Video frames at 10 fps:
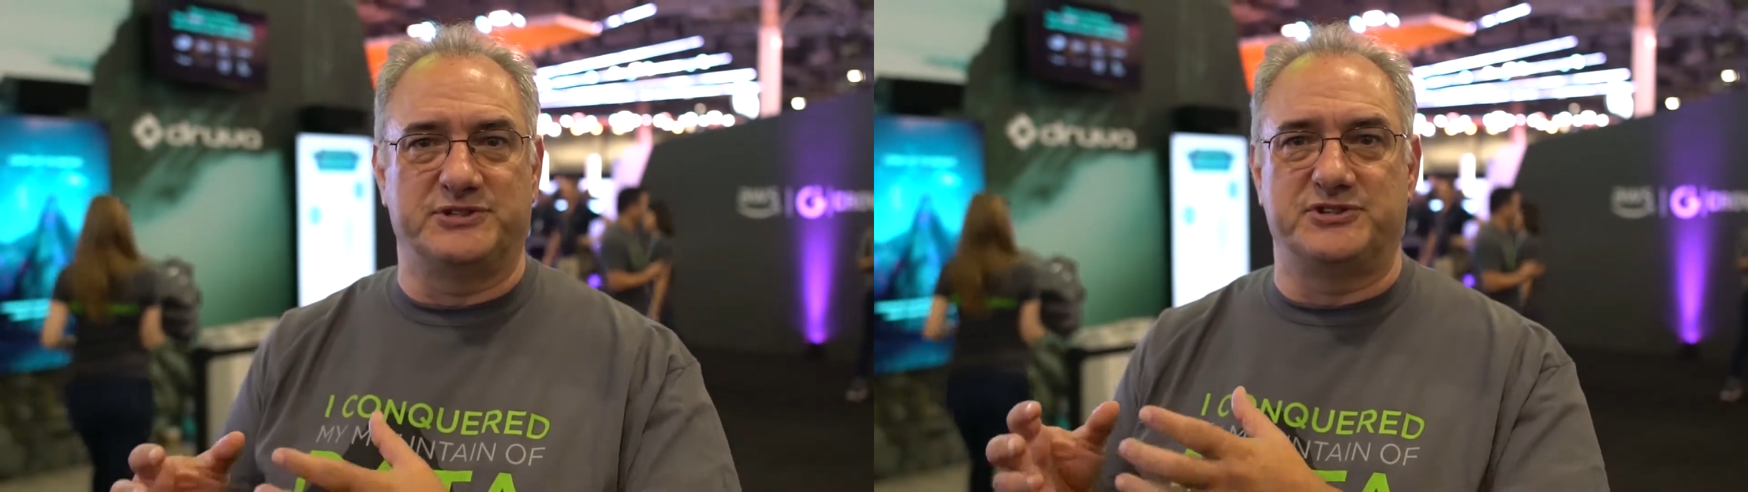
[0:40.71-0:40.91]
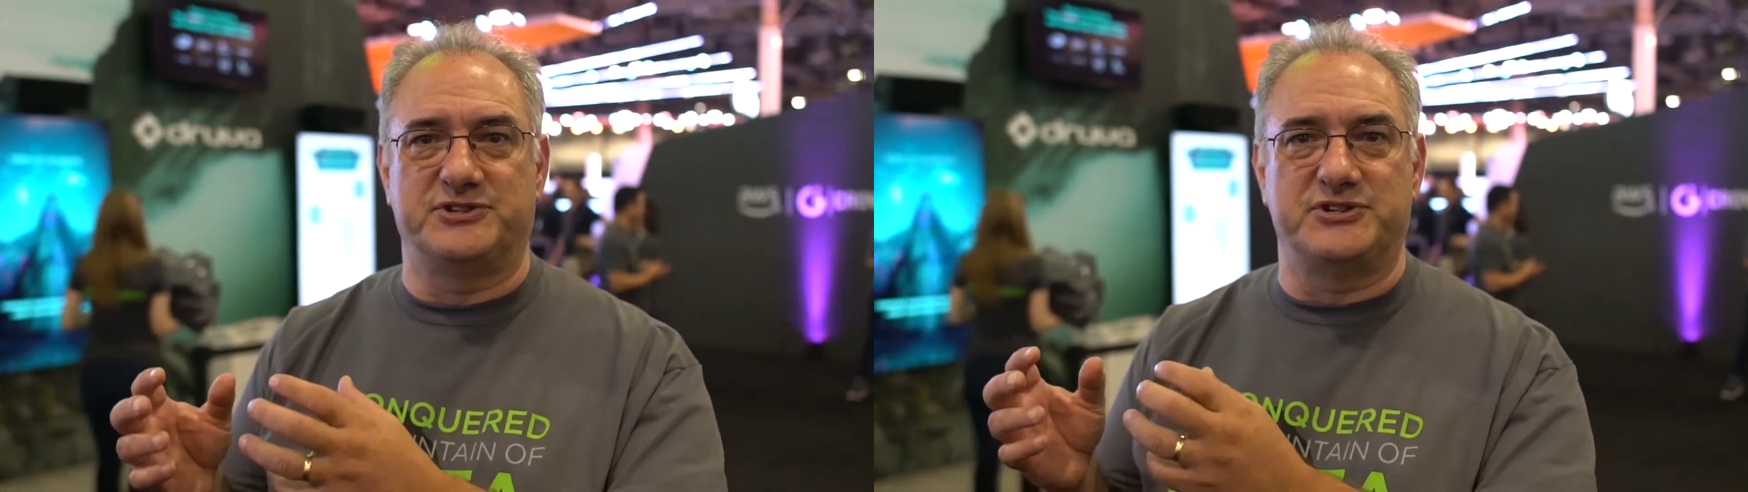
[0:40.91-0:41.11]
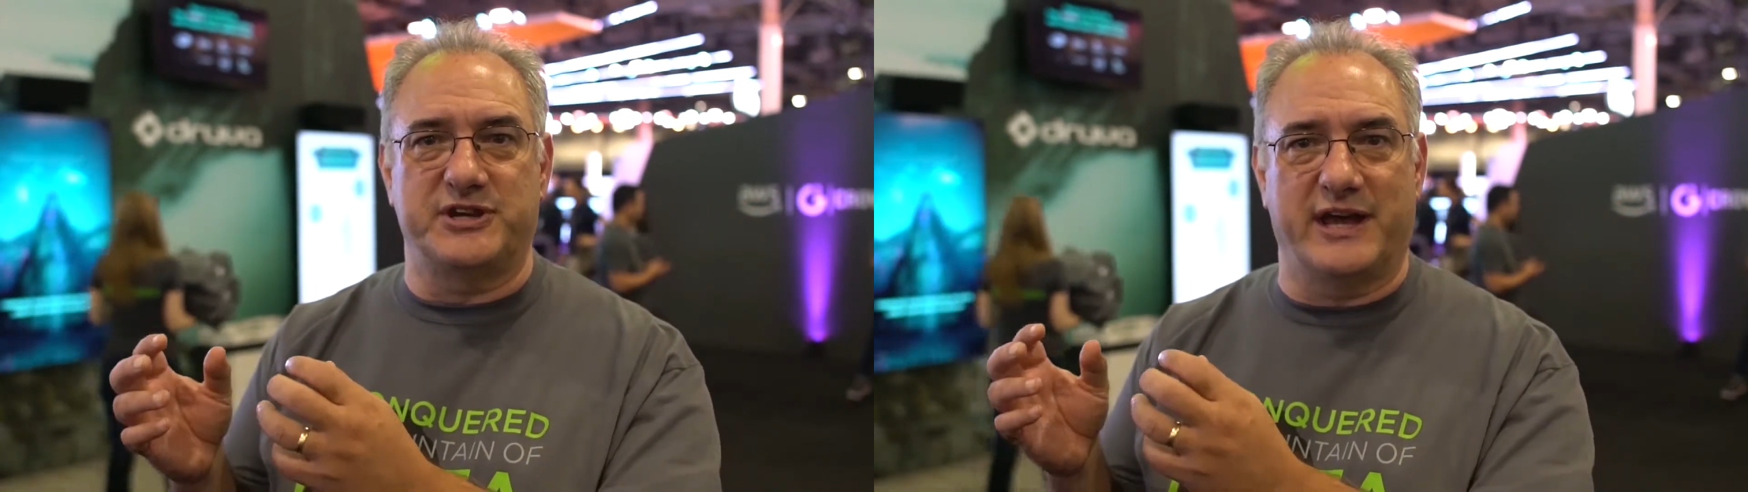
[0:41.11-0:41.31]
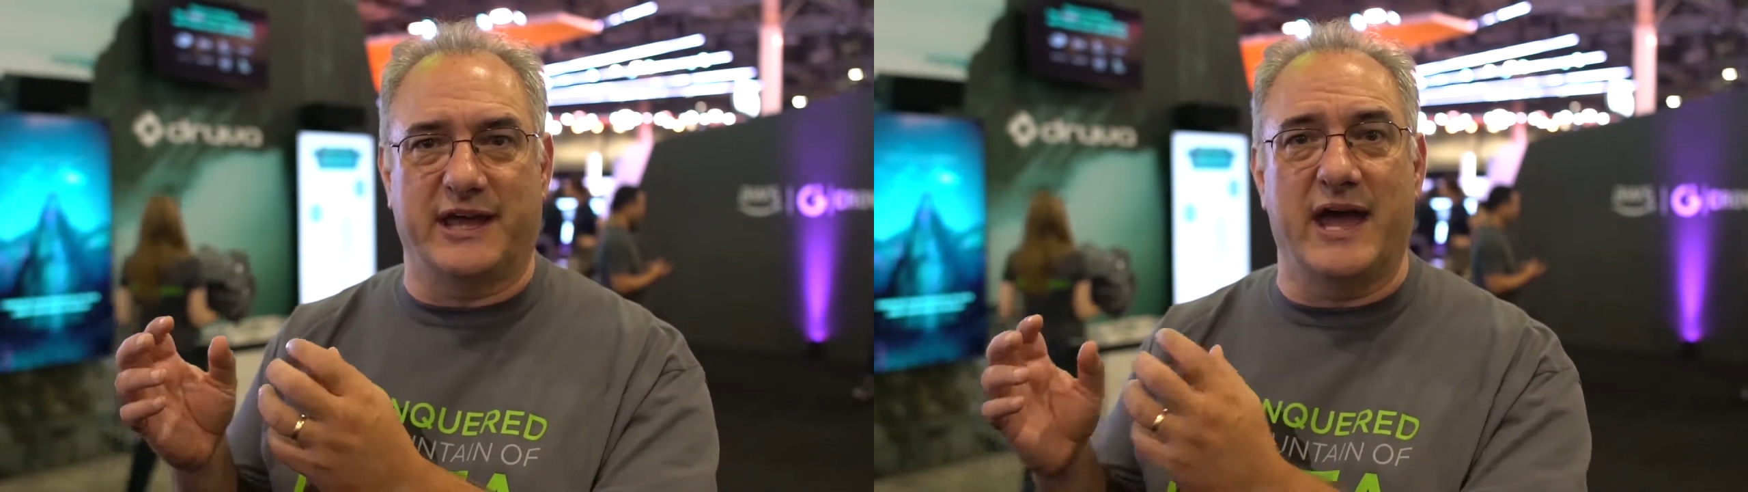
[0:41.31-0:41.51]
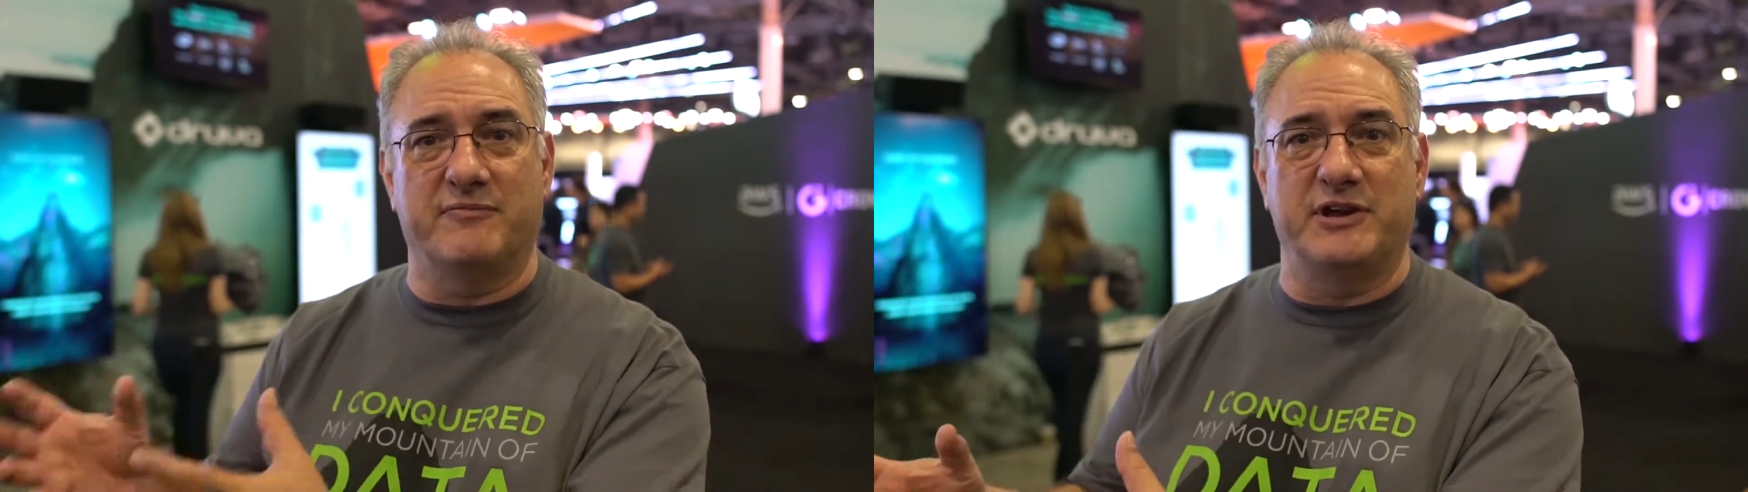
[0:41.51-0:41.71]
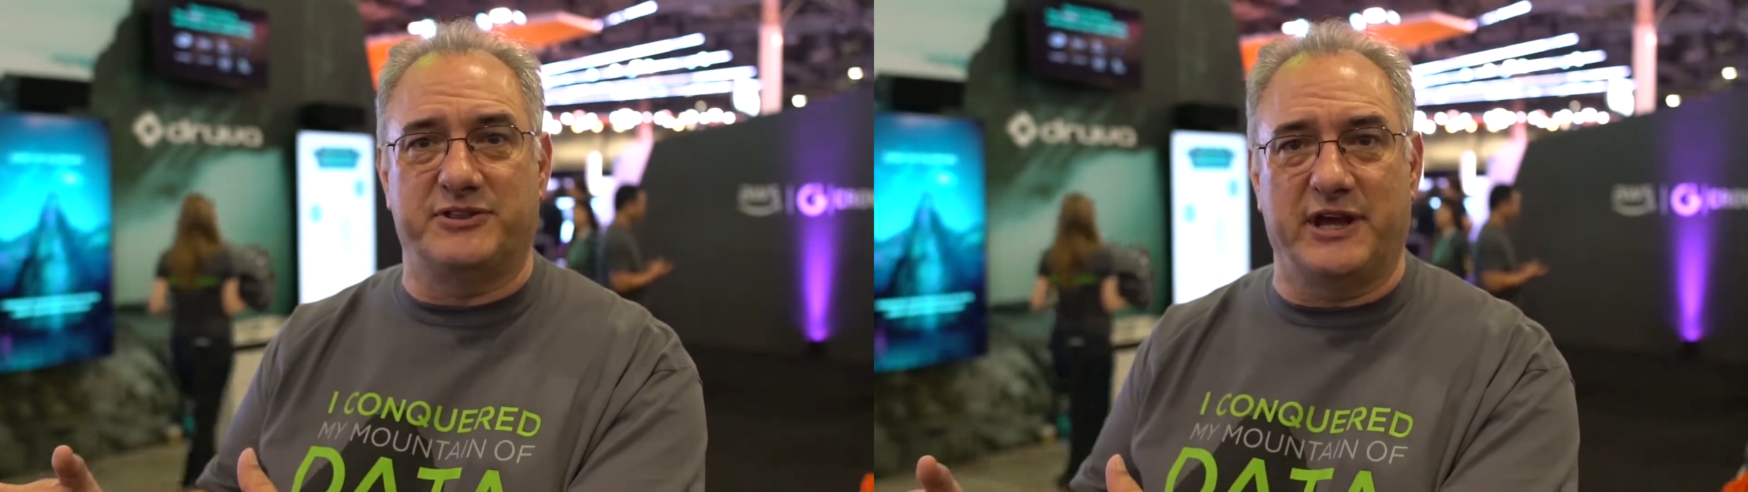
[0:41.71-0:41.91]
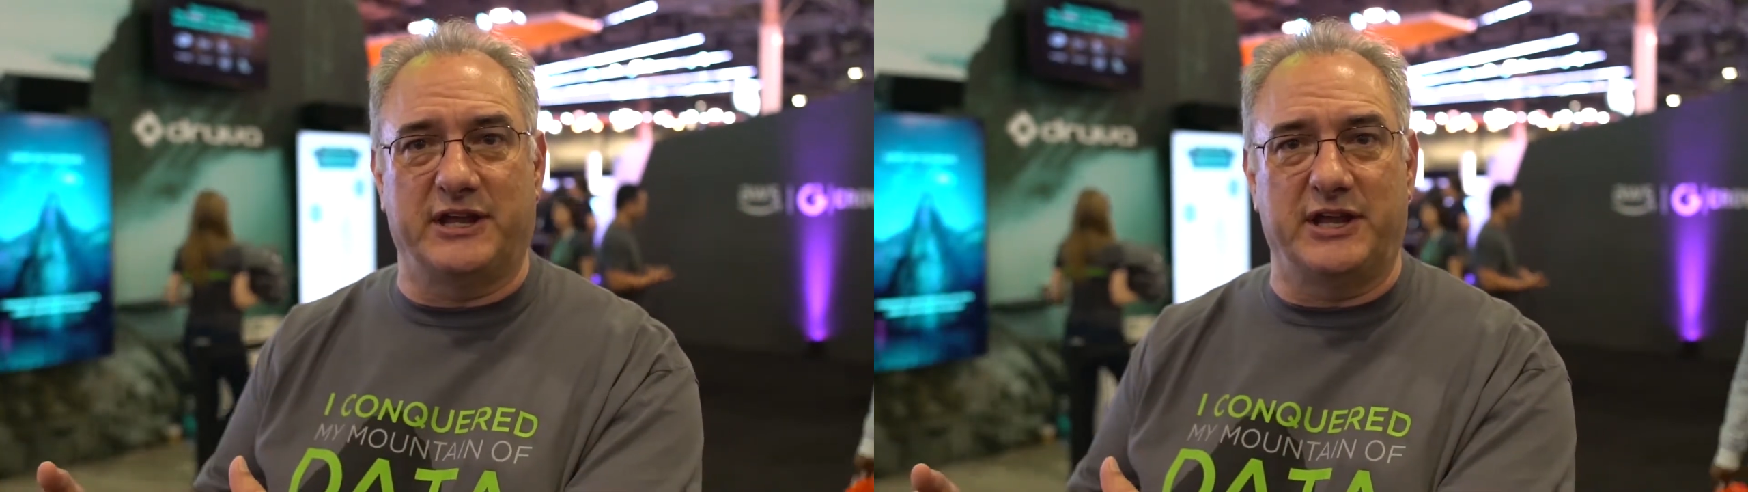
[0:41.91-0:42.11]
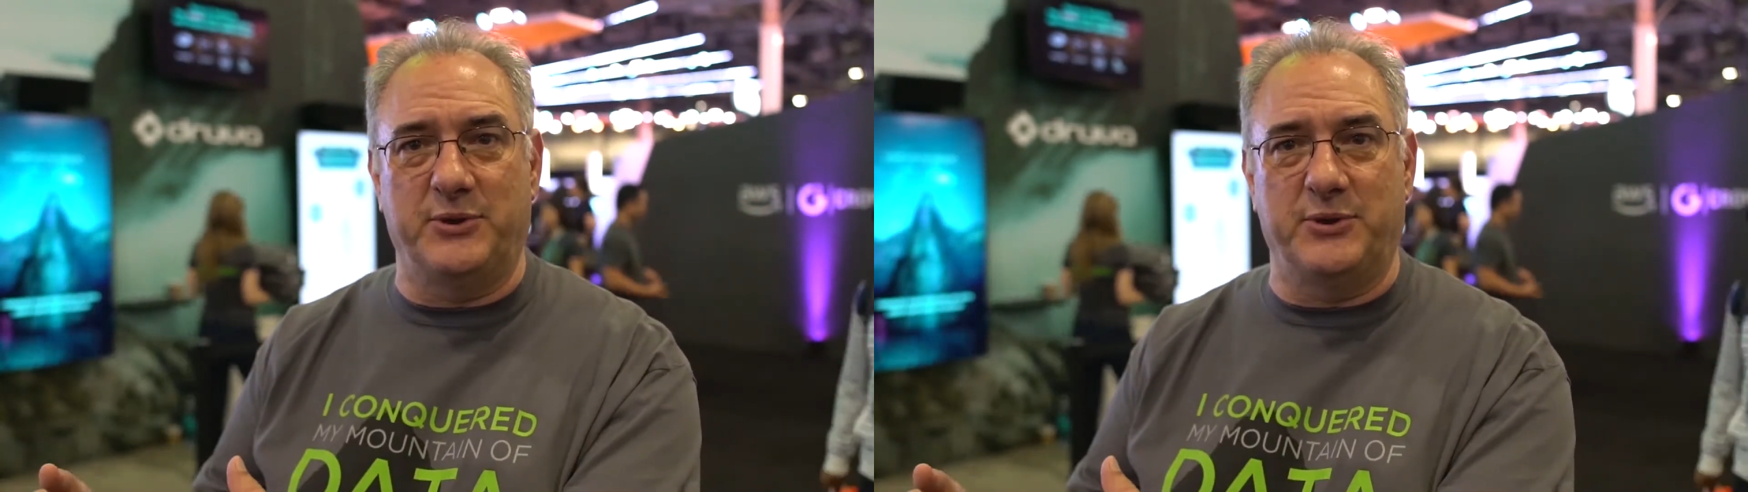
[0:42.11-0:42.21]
which is to take everything